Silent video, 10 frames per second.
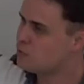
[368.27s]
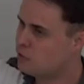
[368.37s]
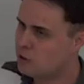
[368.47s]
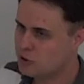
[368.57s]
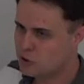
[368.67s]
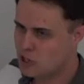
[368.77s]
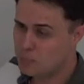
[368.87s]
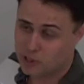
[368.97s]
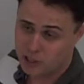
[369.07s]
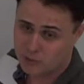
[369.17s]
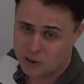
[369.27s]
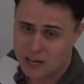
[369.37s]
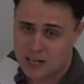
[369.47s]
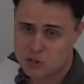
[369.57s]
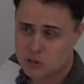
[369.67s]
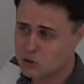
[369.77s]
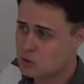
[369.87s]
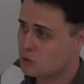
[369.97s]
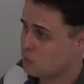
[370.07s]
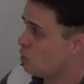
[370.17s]
to follow this up, like if they asked
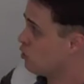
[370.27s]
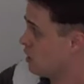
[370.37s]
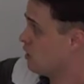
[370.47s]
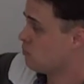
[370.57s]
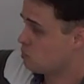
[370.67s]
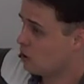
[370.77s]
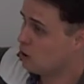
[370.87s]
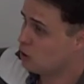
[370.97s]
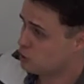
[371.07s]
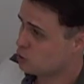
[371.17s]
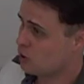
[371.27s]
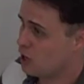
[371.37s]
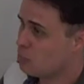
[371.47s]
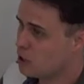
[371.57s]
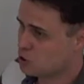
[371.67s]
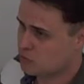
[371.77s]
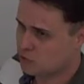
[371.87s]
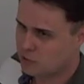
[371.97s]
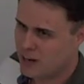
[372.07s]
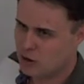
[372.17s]
us, okay, now also how much of the
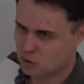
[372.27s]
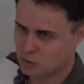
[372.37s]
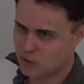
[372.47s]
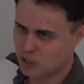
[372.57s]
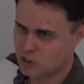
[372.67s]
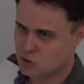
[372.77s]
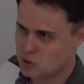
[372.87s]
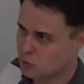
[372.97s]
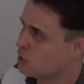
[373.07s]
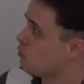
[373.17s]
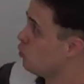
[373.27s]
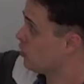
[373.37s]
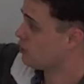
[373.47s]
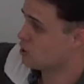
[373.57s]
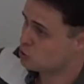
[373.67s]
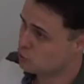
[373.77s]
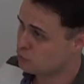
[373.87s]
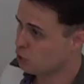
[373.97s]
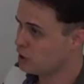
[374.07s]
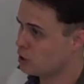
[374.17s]
file remains, we could work that
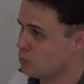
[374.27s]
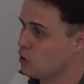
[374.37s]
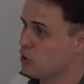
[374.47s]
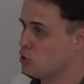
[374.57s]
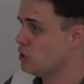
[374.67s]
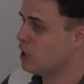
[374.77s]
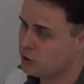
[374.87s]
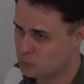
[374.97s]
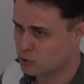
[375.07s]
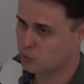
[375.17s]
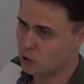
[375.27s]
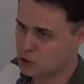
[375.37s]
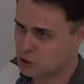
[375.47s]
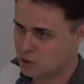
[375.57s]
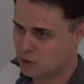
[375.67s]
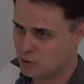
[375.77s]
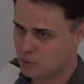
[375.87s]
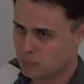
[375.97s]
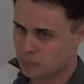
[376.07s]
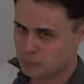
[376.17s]
240 number, do another proportion,
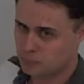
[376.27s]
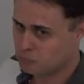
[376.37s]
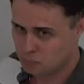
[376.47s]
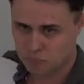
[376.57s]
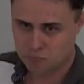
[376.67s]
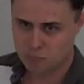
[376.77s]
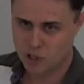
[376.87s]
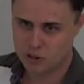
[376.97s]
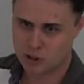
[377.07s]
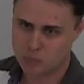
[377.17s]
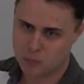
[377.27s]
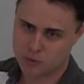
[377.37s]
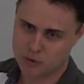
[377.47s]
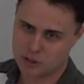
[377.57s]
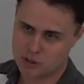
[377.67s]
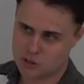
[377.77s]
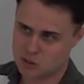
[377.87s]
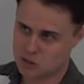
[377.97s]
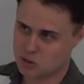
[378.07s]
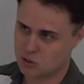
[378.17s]
and come up with that just
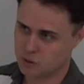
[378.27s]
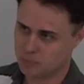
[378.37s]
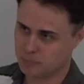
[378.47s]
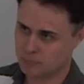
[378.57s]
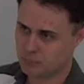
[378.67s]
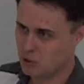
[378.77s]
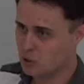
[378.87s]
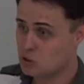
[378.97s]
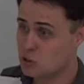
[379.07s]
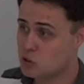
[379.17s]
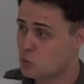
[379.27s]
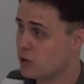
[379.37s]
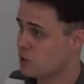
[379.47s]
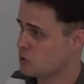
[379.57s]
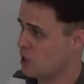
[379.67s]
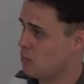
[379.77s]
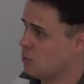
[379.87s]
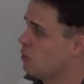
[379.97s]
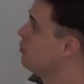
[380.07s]
as easily. So there's one example.